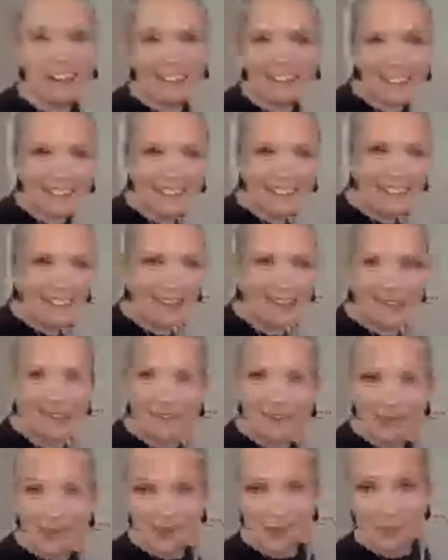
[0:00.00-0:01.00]

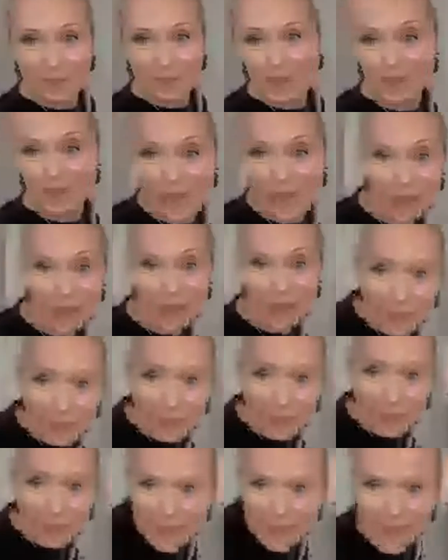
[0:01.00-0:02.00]
YouTube. I
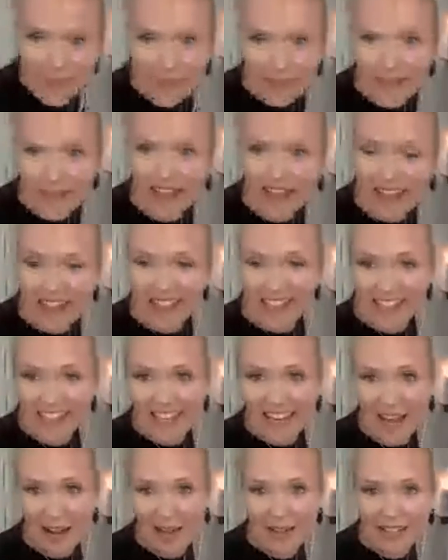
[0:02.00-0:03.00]
can't see you, so I
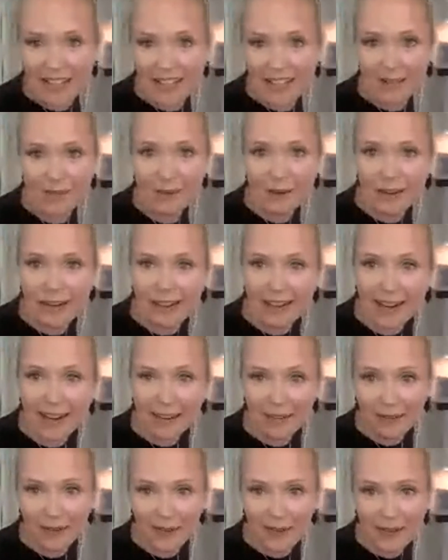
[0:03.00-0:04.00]
can't see how it's
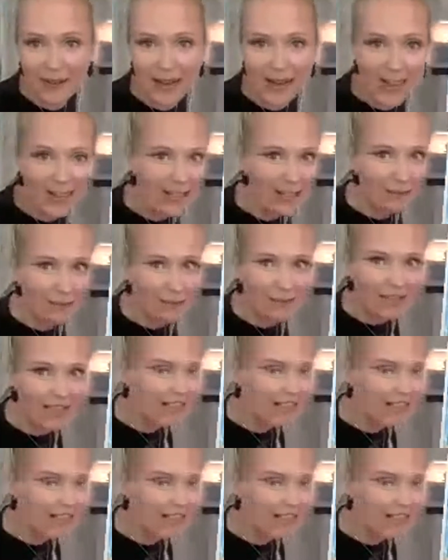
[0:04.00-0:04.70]
working out for you guys.